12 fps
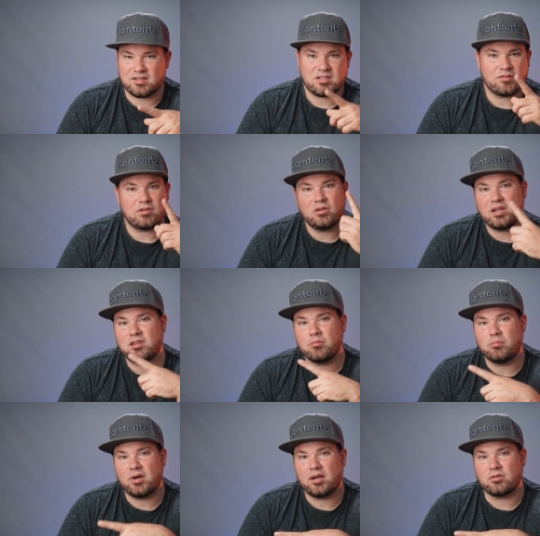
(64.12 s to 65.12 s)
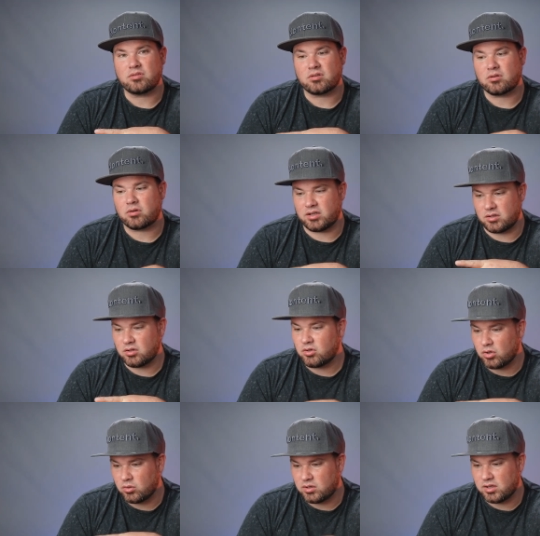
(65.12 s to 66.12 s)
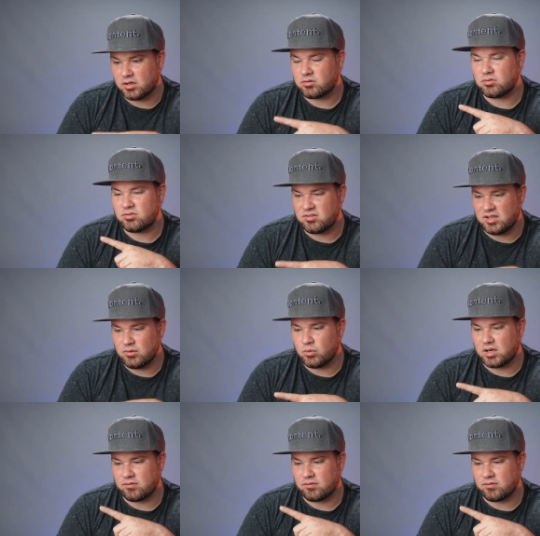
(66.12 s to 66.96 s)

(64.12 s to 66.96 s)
let's have a look at the browser or in the code here to see what